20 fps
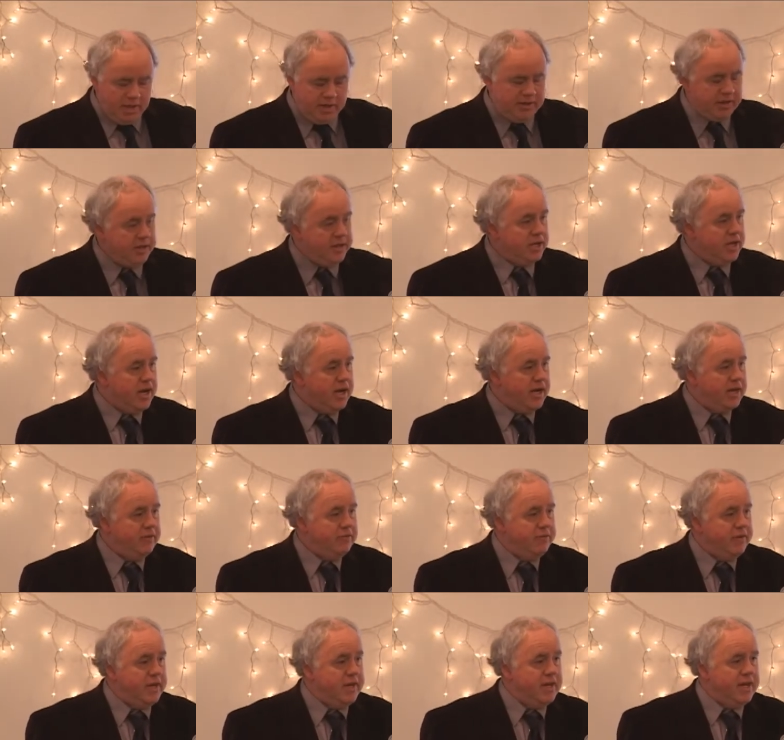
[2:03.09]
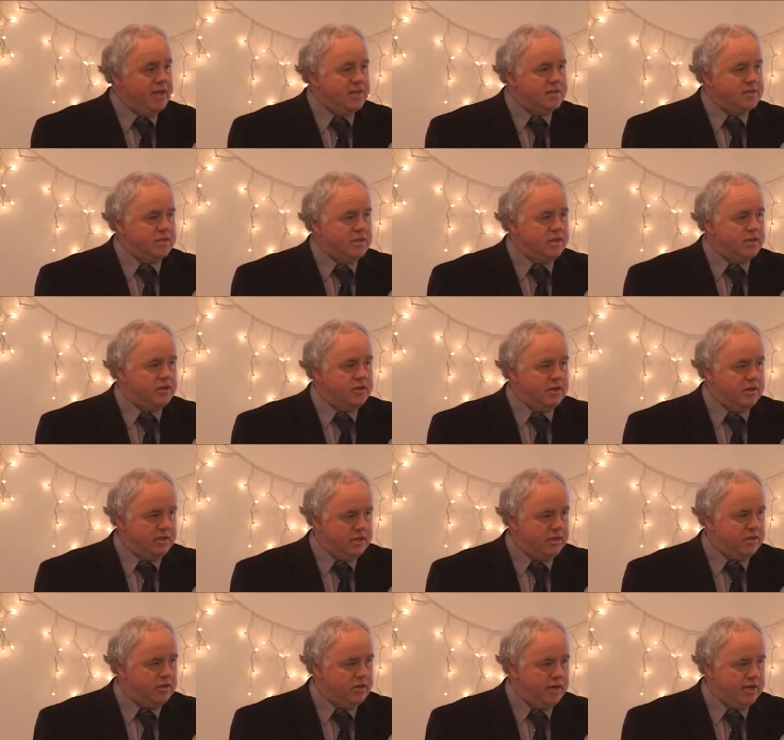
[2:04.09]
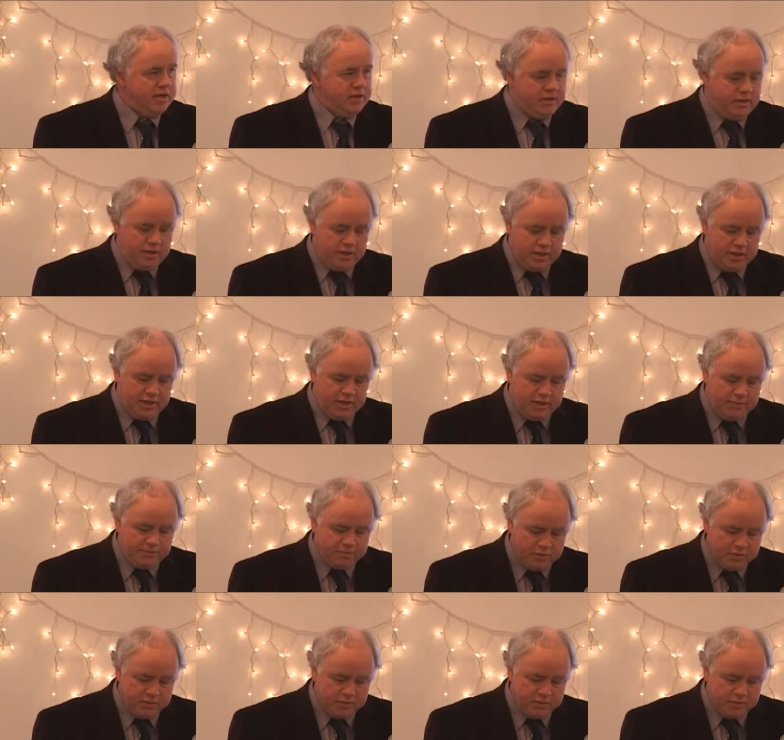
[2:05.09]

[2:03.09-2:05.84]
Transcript: and then the IFA has the inner, the inner island uh,